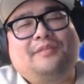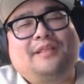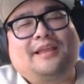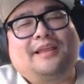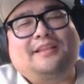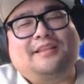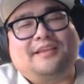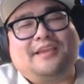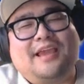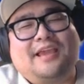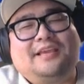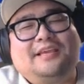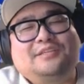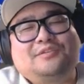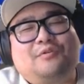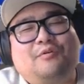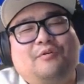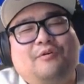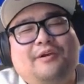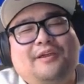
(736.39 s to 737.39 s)
like, the
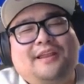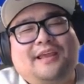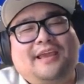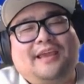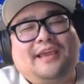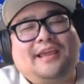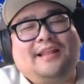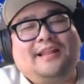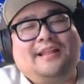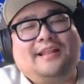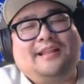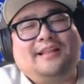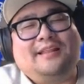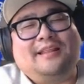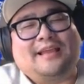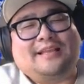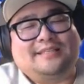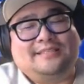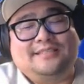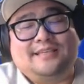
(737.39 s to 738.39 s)
Yankees coin in,
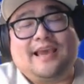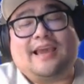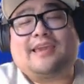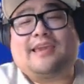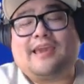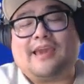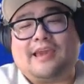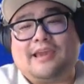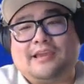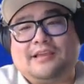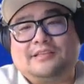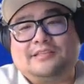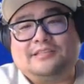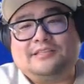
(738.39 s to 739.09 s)
like, decades.